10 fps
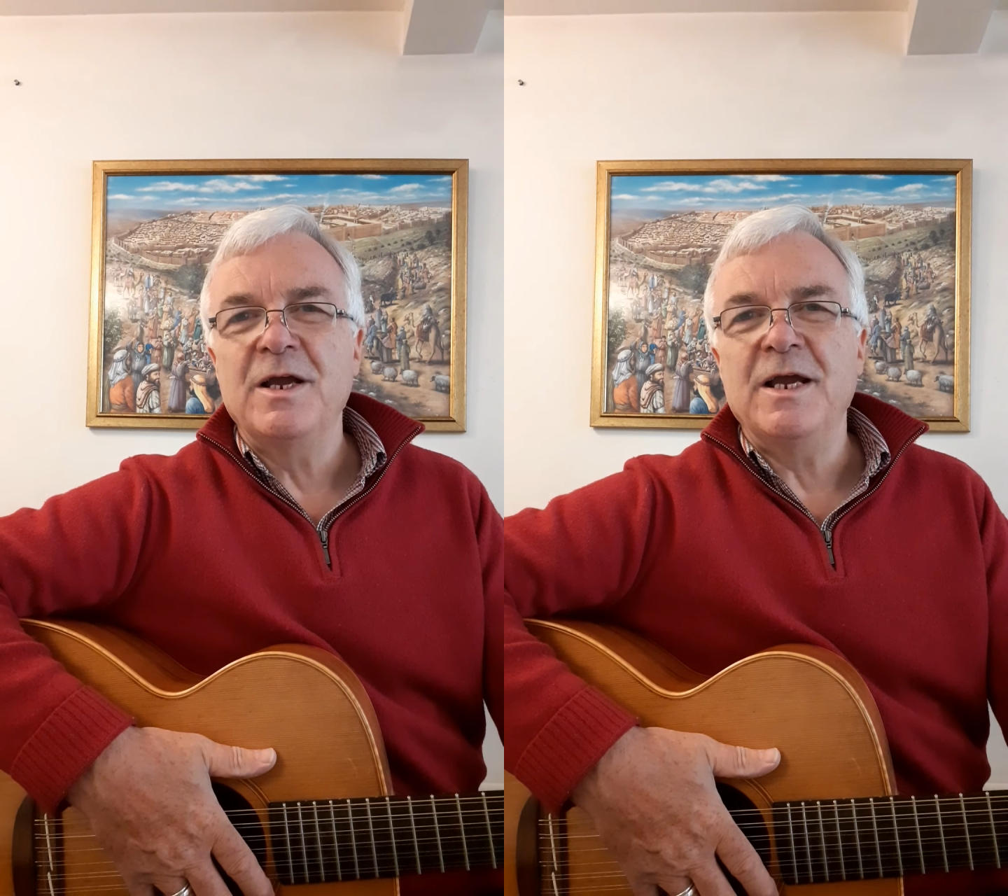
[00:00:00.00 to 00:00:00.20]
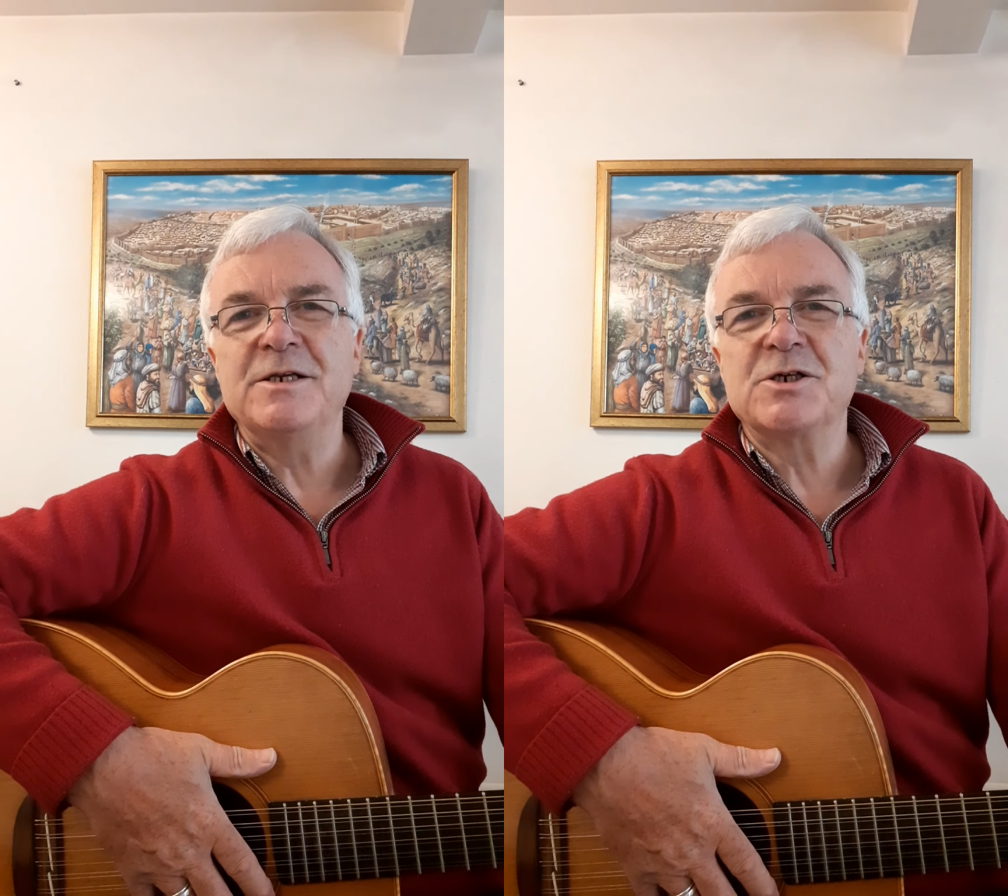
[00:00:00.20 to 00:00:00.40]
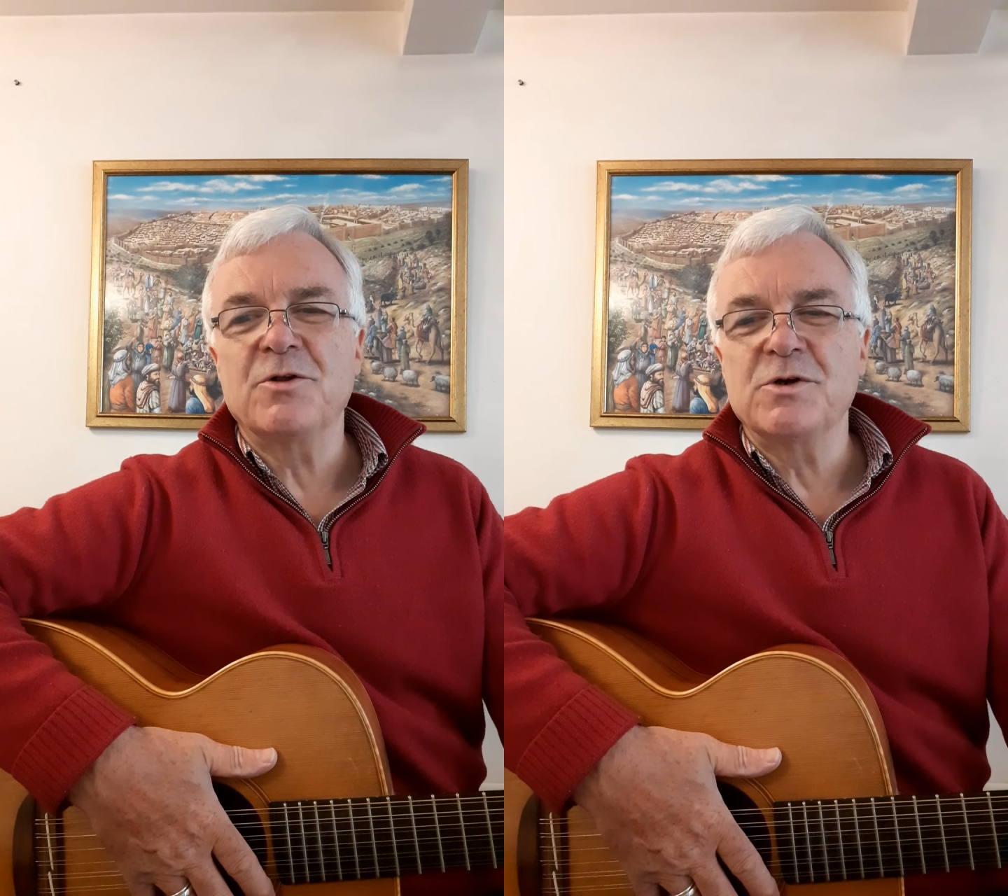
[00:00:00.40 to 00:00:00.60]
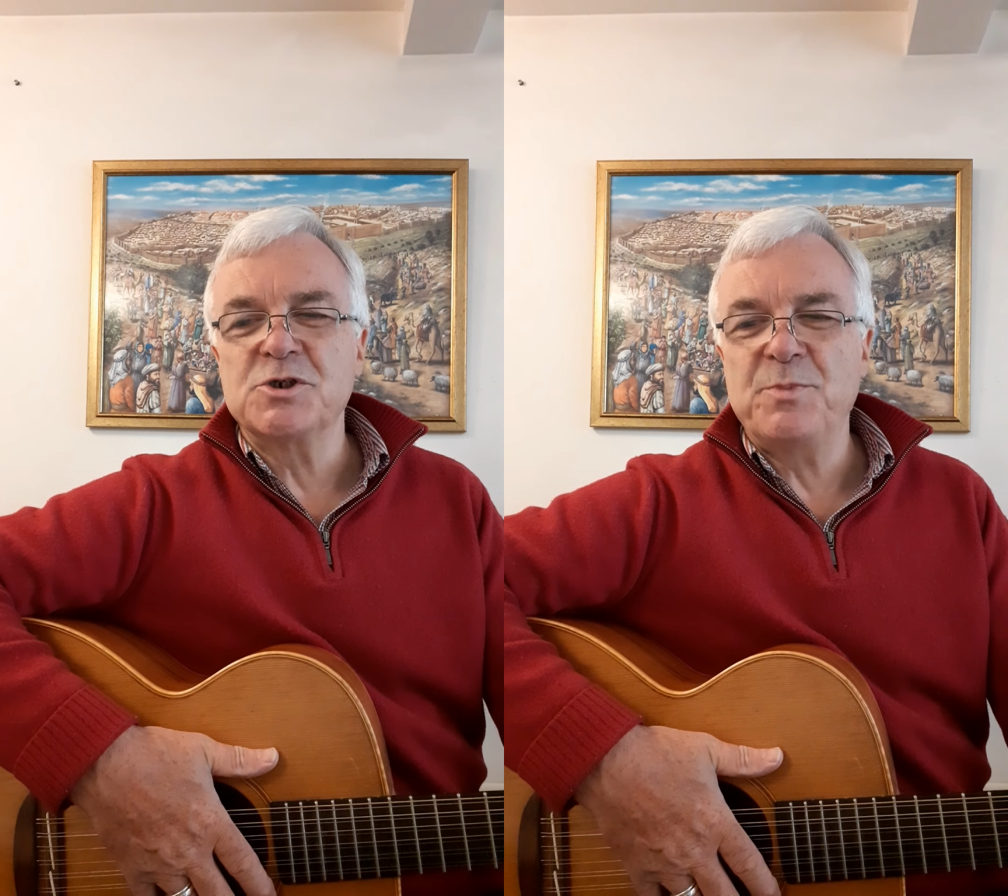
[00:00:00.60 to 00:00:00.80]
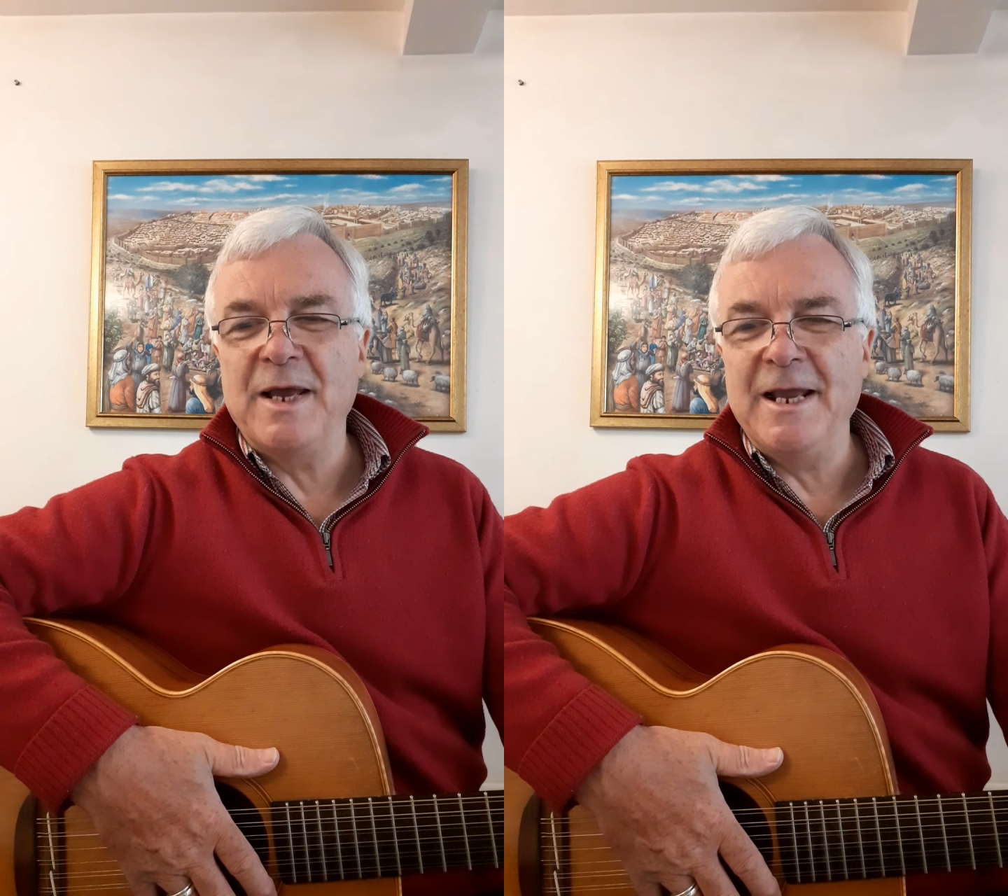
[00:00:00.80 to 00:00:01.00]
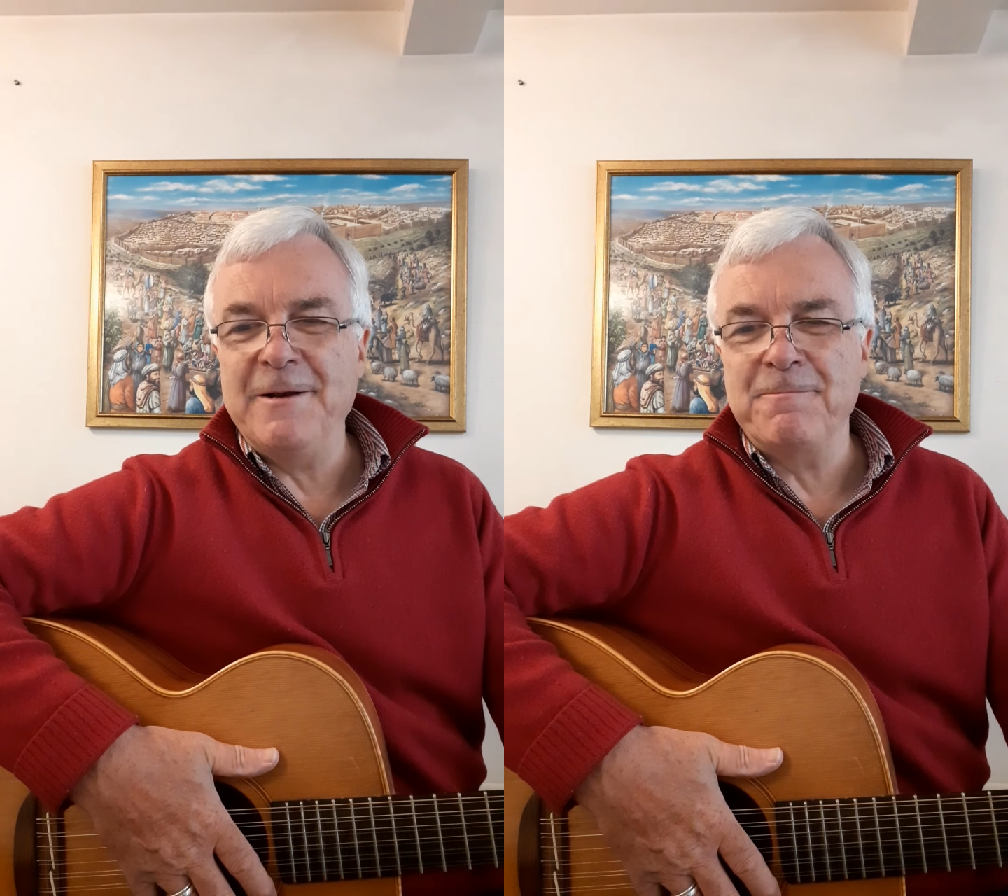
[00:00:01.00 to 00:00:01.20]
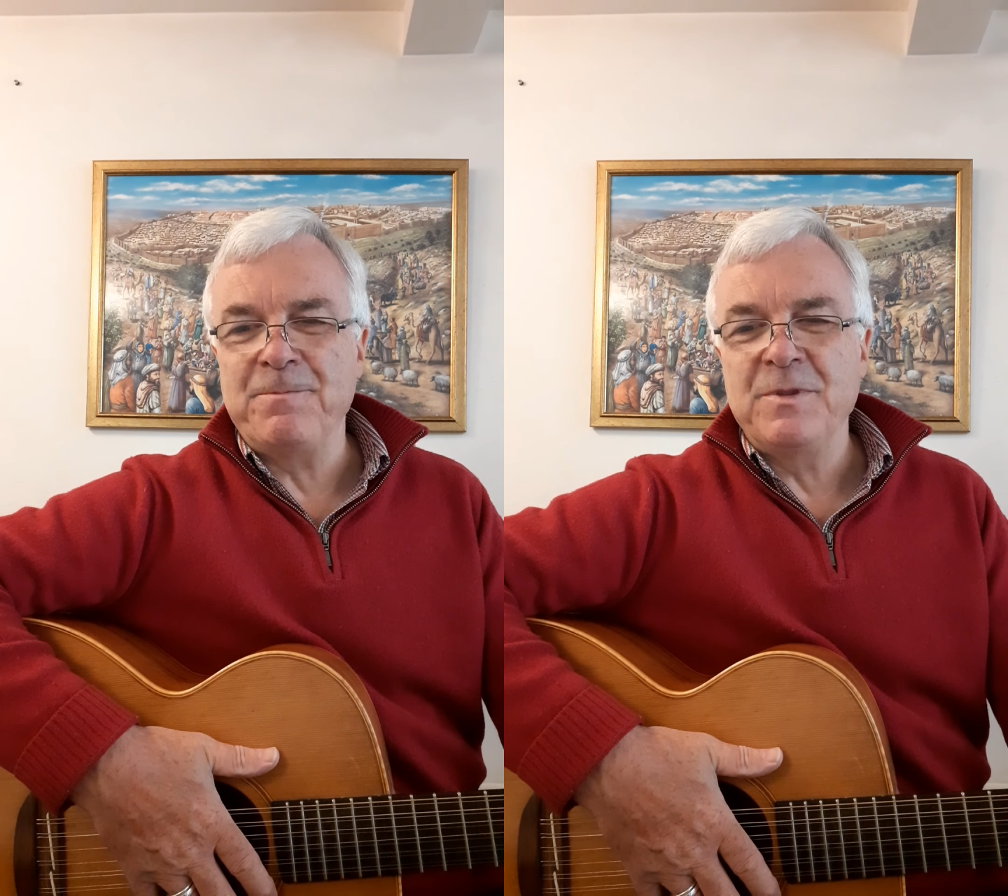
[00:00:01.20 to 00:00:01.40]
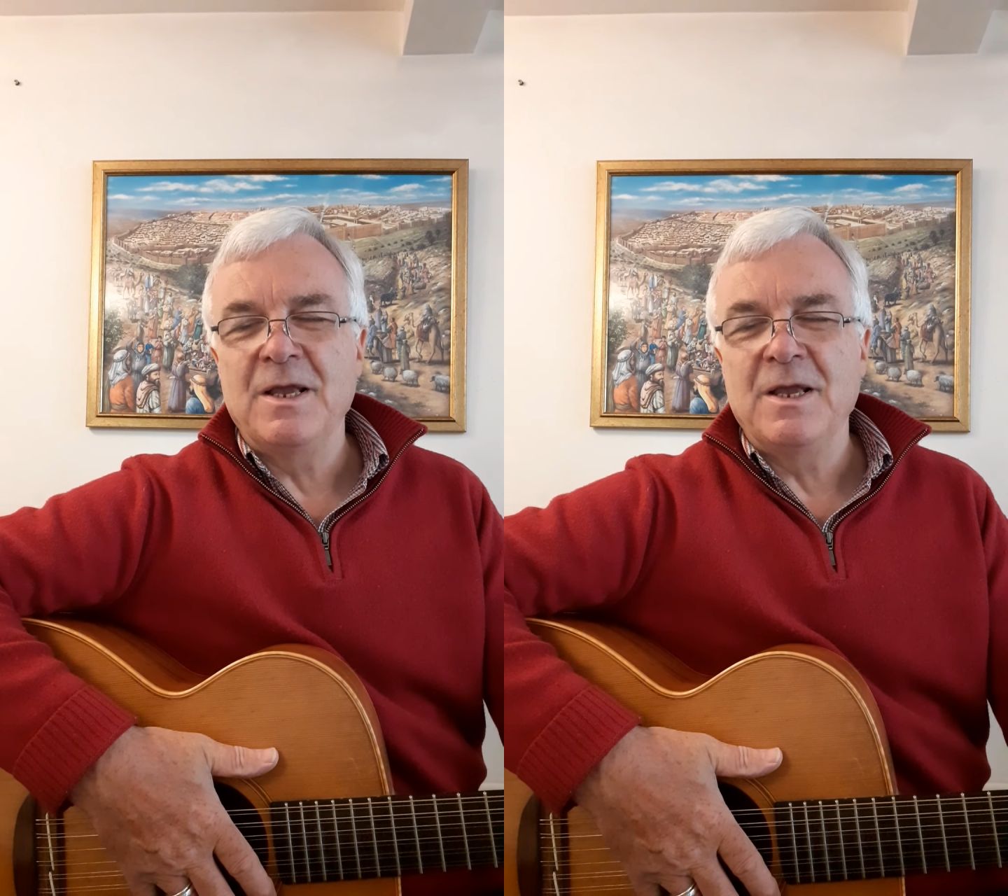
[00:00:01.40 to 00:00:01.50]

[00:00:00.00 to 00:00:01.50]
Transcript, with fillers: each other's pain.